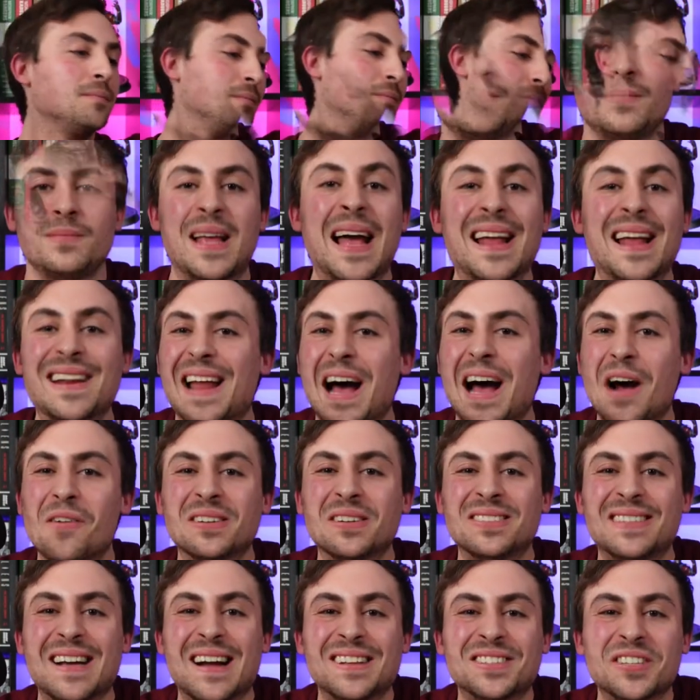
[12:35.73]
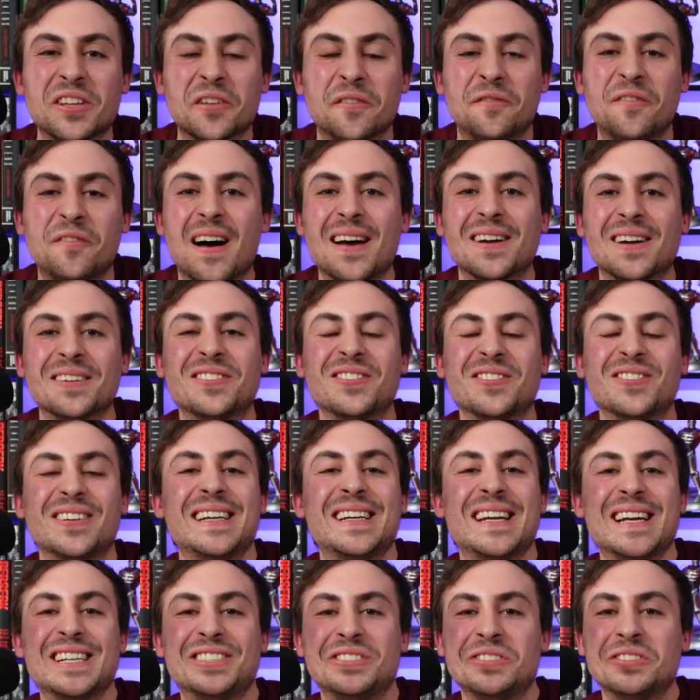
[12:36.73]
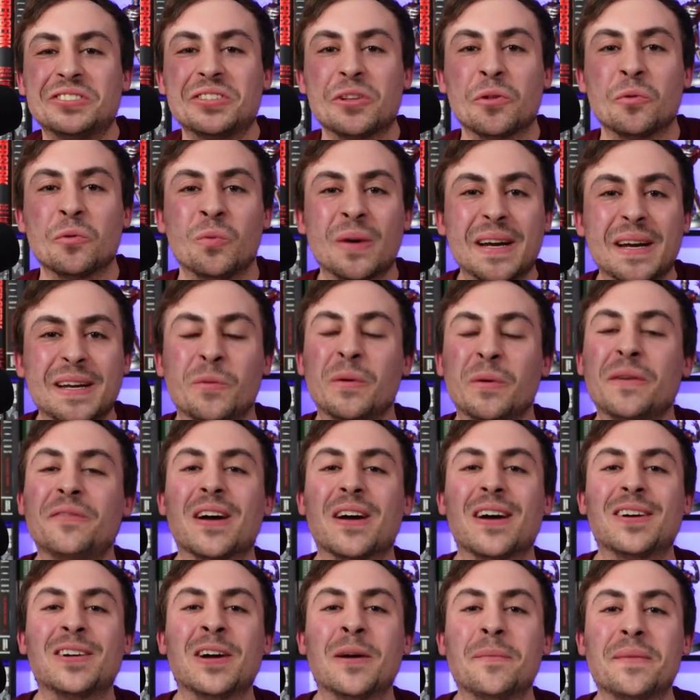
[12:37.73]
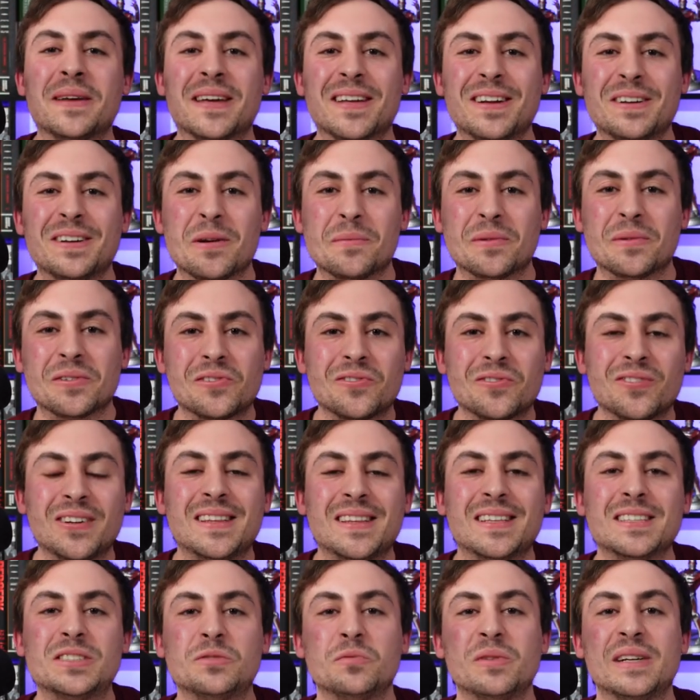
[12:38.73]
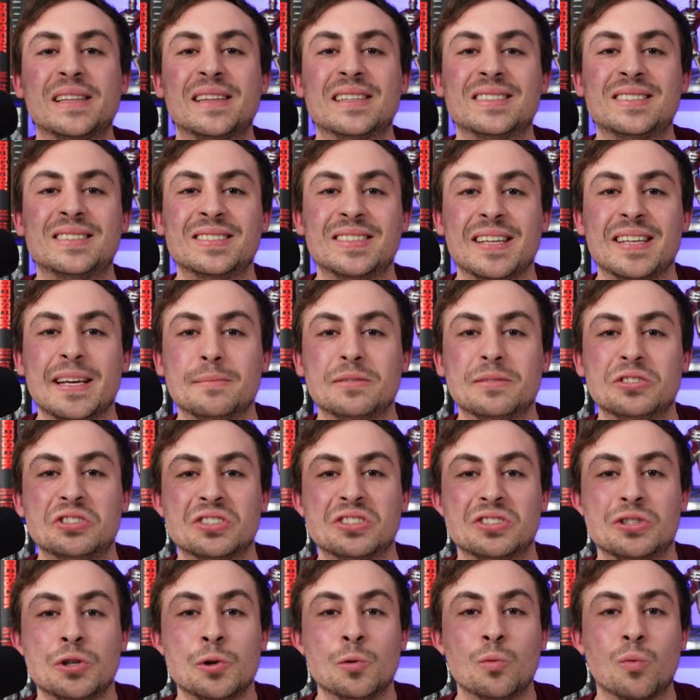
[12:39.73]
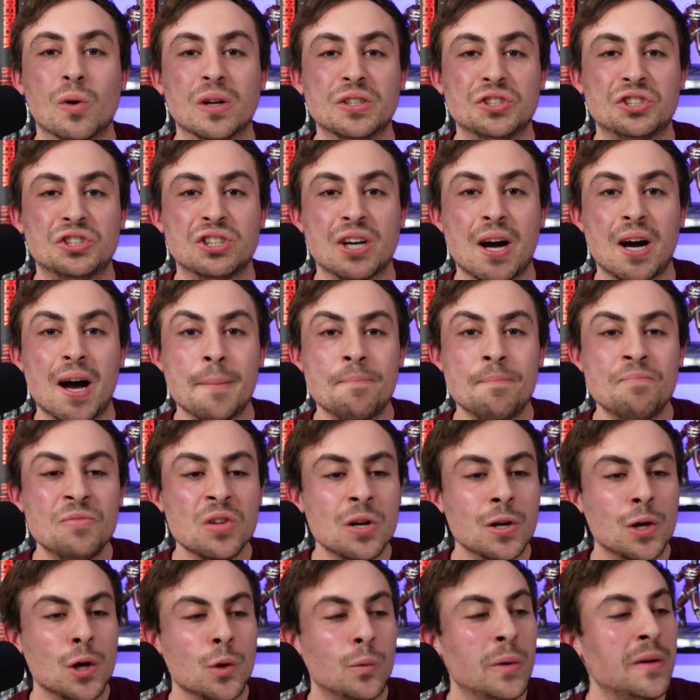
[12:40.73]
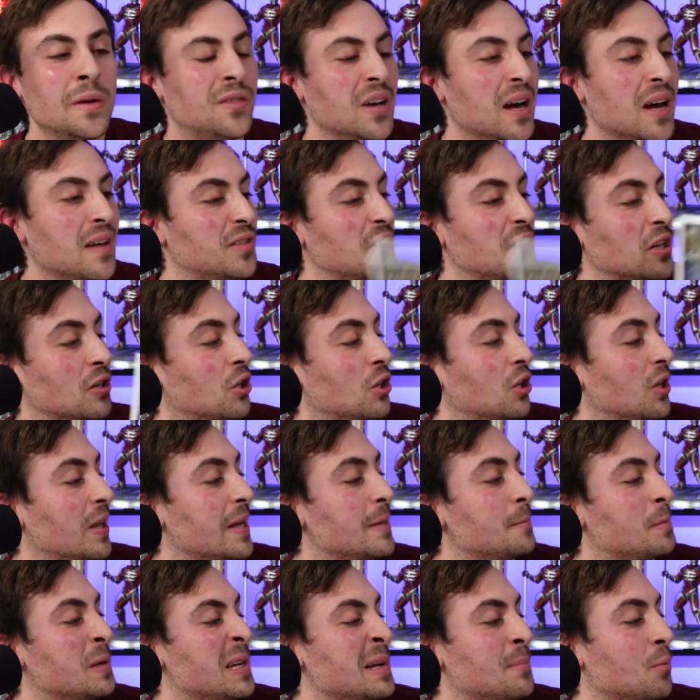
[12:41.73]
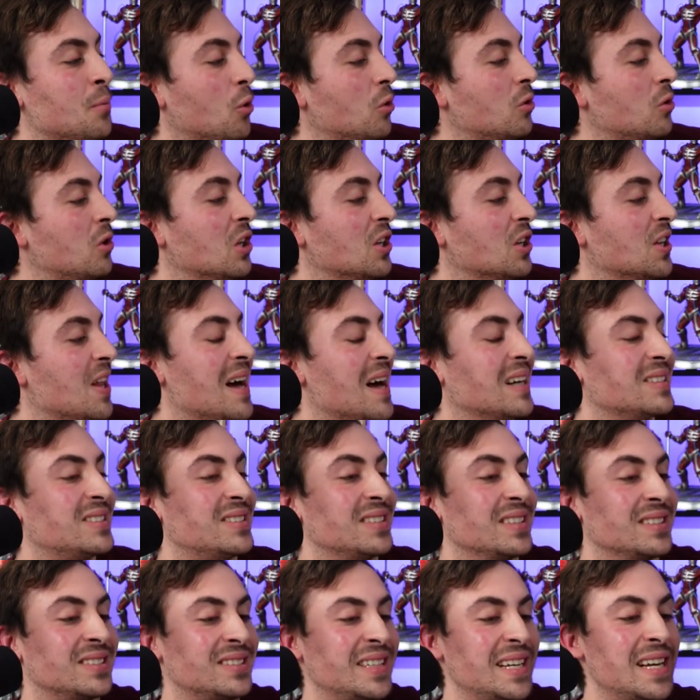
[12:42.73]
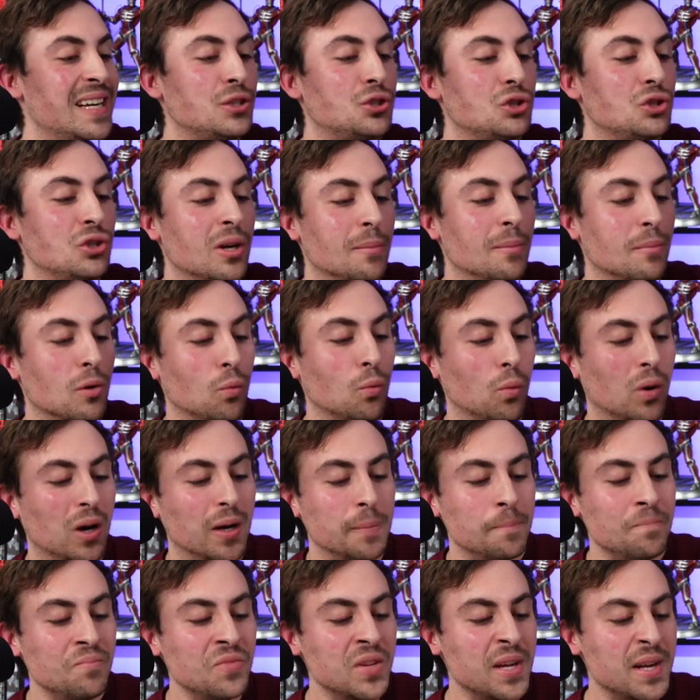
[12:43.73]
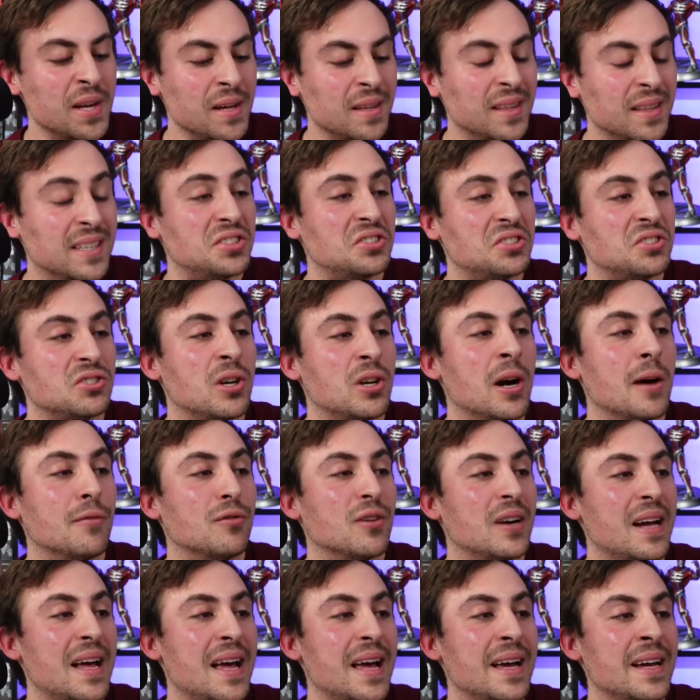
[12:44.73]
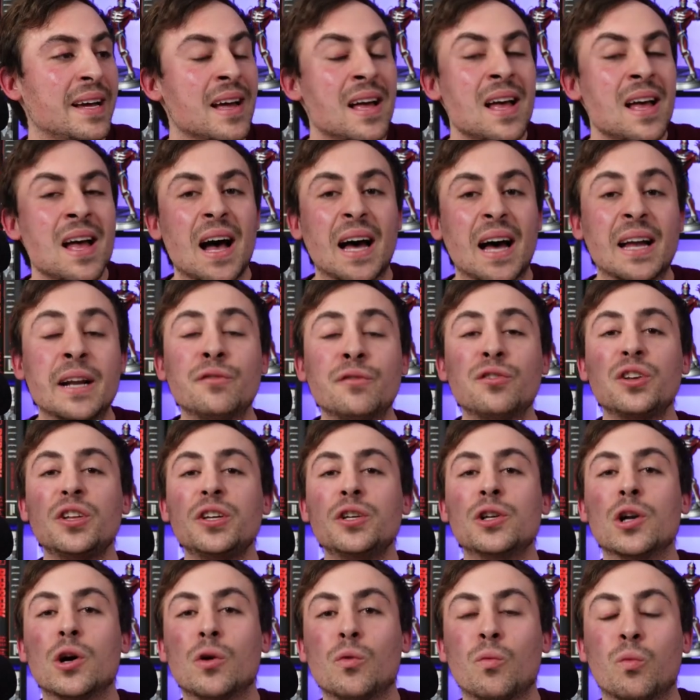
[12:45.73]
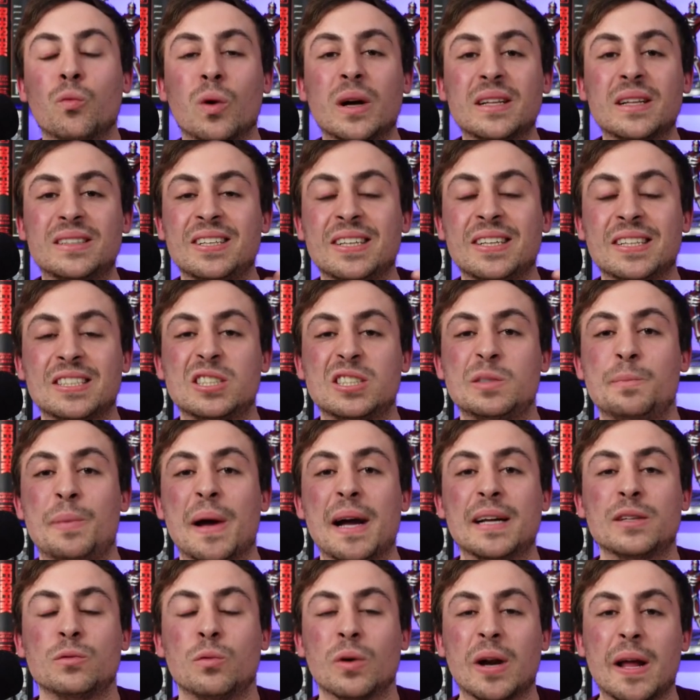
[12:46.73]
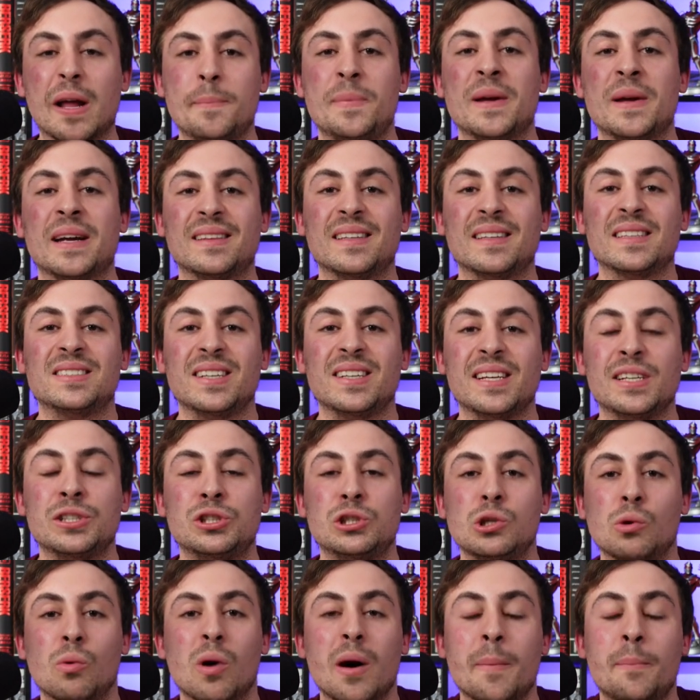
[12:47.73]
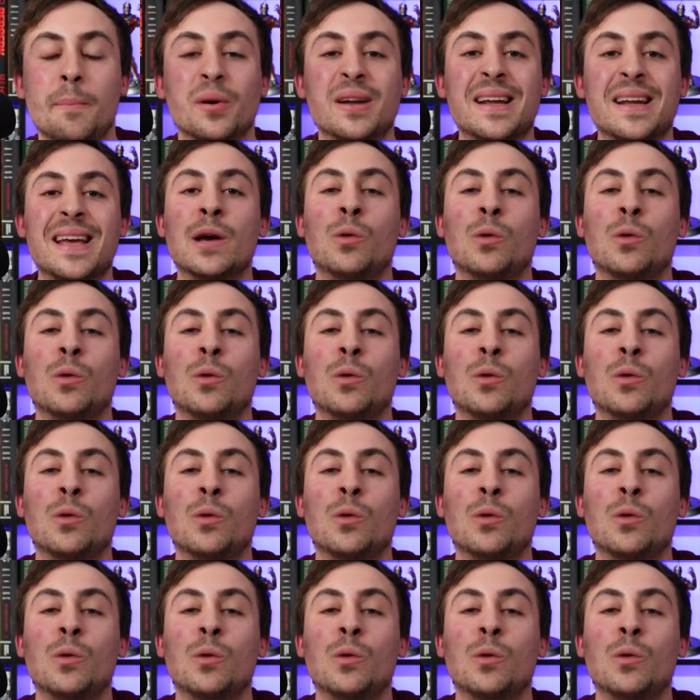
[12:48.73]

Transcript: And now we're down to the final three issues of the week. We've got coming in at number three this week. This is Image's new one shot. We've got The Clay People Colossus, issue number one. This is cover A. I didn't really know what to expect when I picked this issue up, but it